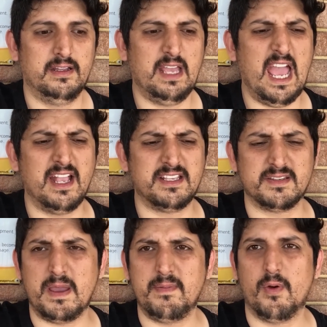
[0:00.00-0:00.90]
yeah, just
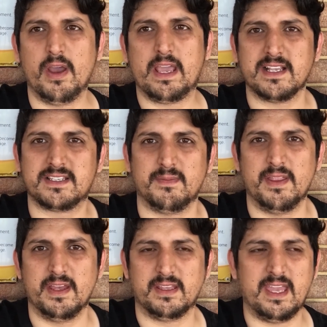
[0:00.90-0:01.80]
maybe work out some
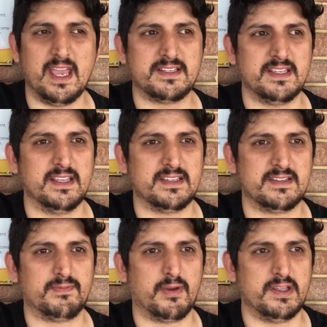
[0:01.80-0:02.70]
other kinks in this
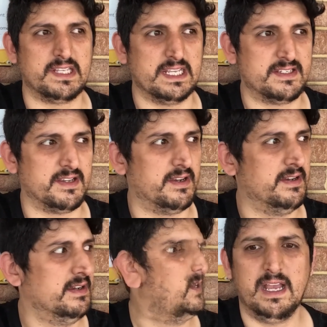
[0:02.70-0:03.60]
process. So
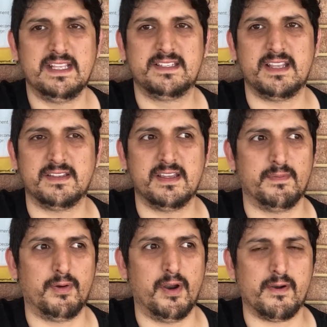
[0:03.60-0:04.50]
it stunted the
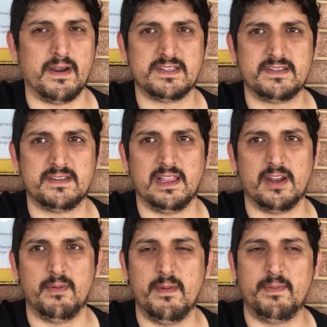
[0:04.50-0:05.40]
progress a
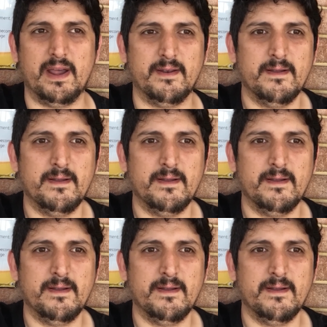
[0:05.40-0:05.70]
little bit, but